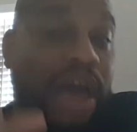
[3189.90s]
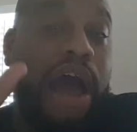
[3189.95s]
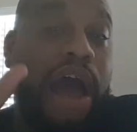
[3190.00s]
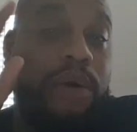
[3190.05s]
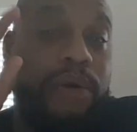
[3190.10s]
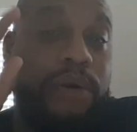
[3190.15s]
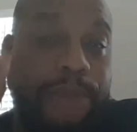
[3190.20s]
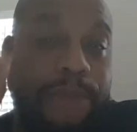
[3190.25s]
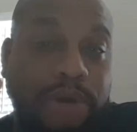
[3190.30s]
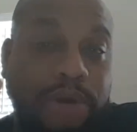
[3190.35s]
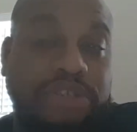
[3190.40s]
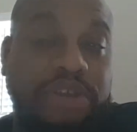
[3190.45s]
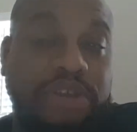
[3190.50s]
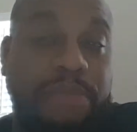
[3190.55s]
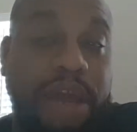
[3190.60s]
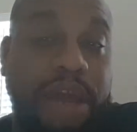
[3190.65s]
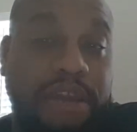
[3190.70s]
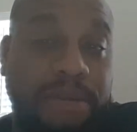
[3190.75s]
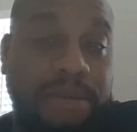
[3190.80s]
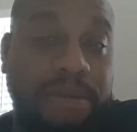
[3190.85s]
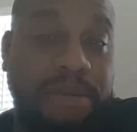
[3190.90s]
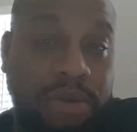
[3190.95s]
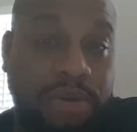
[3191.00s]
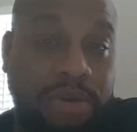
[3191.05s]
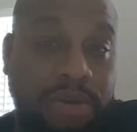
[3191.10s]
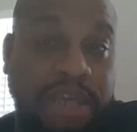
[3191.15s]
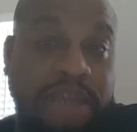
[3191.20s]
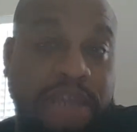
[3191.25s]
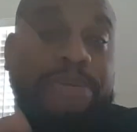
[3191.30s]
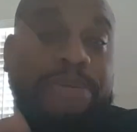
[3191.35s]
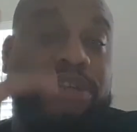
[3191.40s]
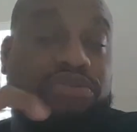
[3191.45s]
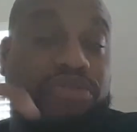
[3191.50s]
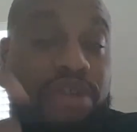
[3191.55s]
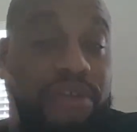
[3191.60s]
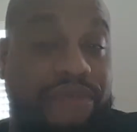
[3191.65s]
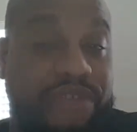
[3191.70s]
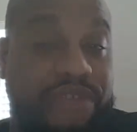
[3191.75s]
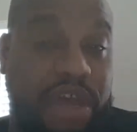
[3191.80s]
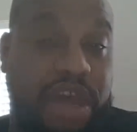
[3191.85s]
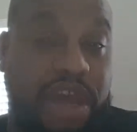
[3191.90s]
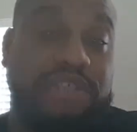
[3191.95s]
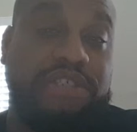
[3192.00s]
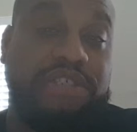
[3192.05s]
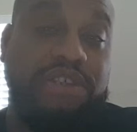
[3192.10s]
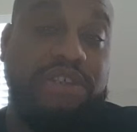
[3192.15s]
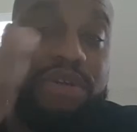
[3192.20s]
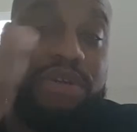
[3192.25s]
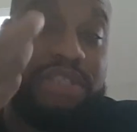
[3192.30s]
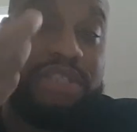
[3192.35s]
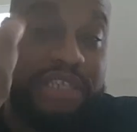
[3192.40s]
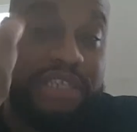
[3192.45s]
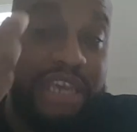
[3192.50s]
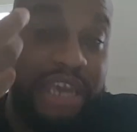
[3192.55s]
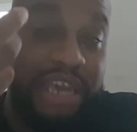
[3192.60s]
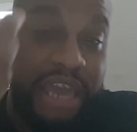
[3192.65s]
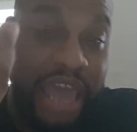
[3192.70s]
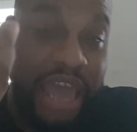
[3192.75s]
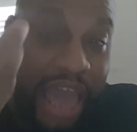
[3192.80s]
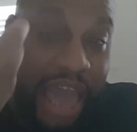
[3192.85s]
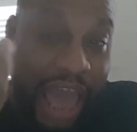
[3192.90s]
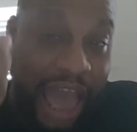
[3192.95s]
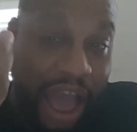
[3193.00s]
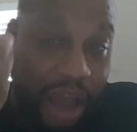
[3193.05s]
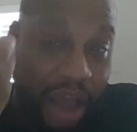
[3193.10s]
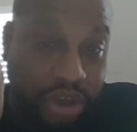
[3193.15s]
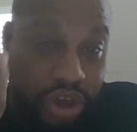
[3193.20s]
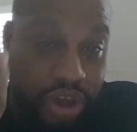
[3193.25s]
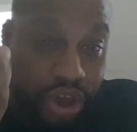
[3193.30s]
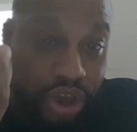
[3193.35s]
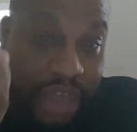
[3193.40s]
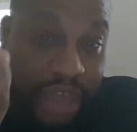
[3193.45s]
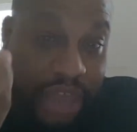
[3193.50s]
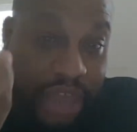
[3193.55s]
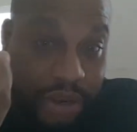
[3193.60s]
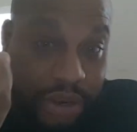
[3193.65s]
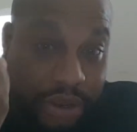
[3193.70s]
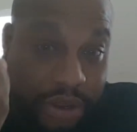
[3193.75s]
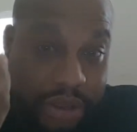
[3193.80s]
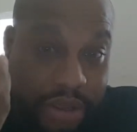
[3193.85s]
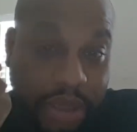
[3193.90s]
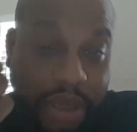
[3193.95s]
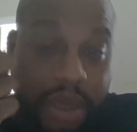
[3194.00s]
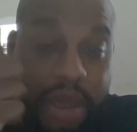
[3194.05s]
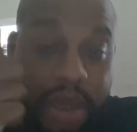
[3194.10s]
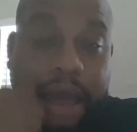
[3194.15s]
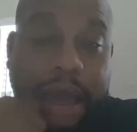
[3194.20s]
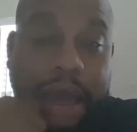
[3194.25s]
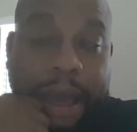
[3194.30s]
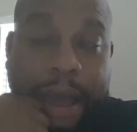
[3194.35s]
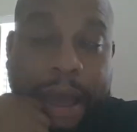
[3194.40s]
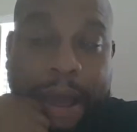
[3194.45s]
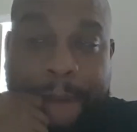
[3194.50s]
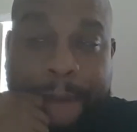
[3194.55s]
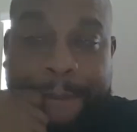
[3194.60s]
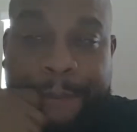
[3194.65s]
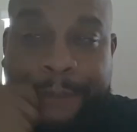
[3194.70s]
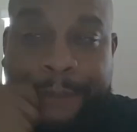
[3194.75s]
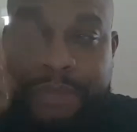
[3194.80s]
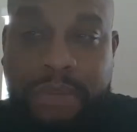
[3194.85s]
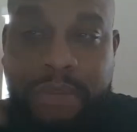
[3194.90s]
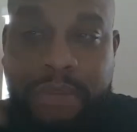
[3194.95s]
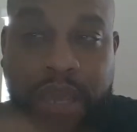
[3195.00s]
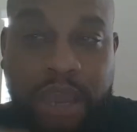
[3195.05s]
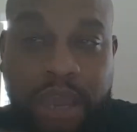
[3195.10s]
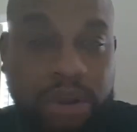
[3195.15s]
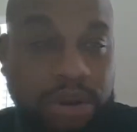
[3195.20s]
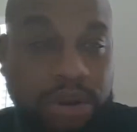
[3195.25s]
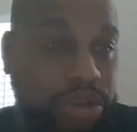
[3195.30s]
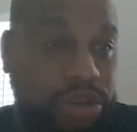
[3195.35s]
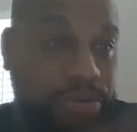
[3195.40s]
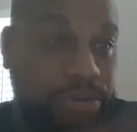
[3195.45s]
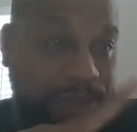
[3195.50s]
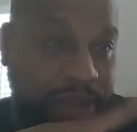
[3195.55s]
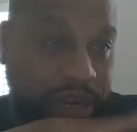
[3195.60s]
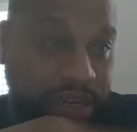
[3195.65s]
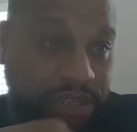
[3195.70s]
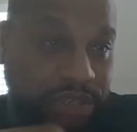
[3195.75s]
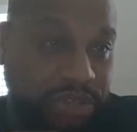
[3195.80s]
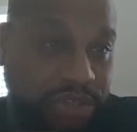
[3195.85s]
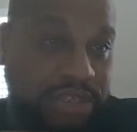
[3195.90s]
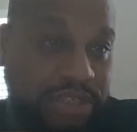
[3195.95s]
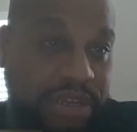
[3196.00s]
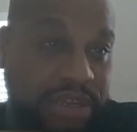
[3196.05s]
I will post on my community the picture of it cut, so you can see how good they look. Here in a little bit, as soon as I'm